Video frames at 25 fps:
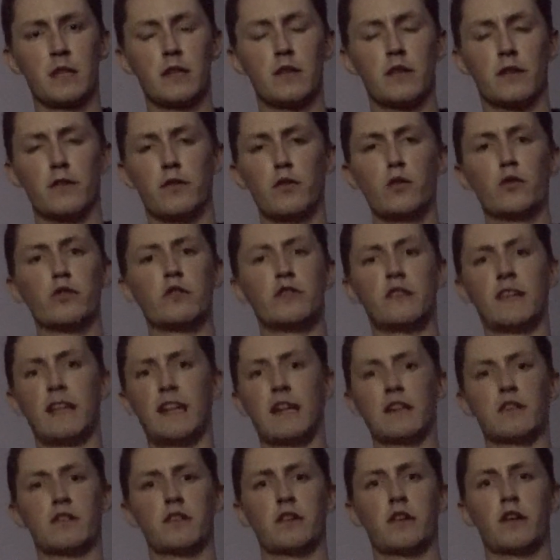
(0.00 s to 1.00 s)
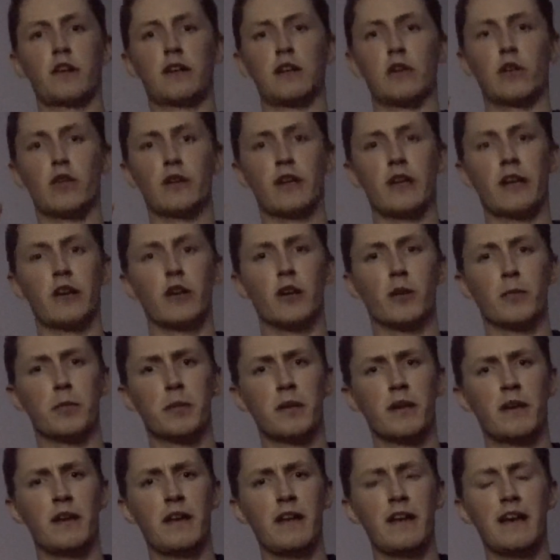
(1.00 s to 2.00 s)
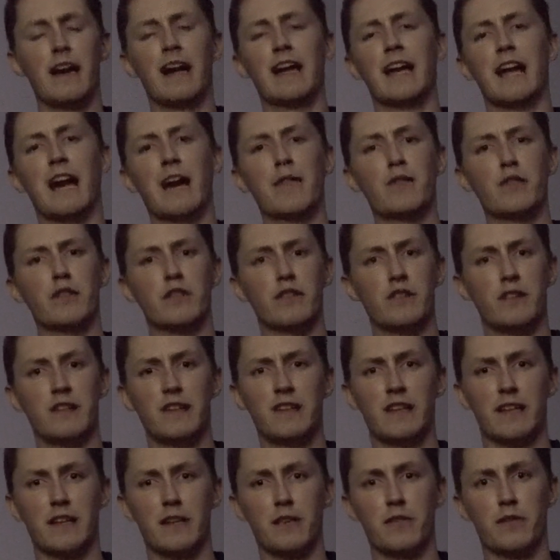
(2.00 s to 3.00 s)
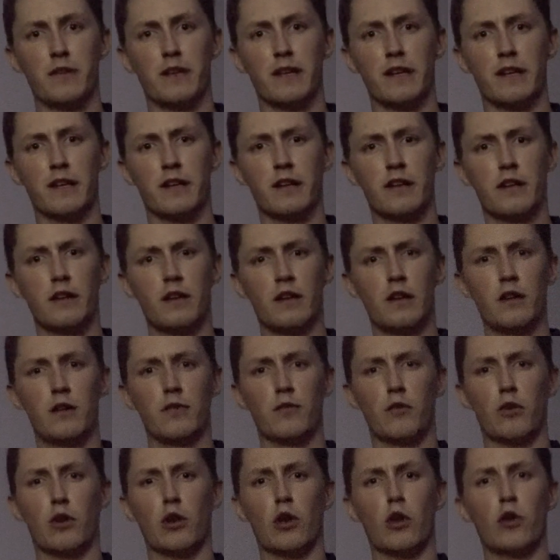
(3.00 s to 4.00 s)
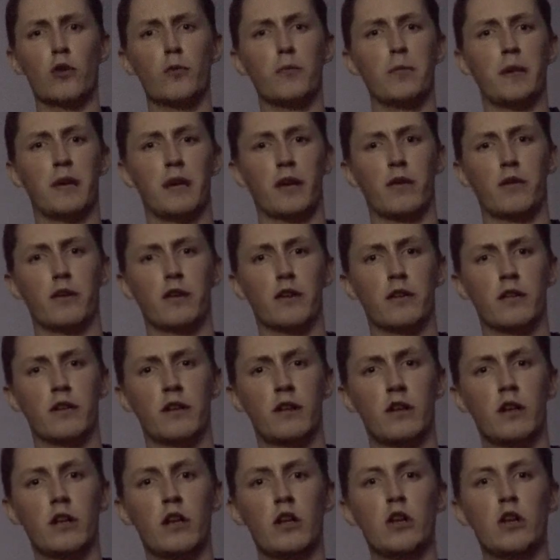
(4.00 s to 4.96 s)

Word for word: So if you're sat outside looking up and haven't seen anything for a long period,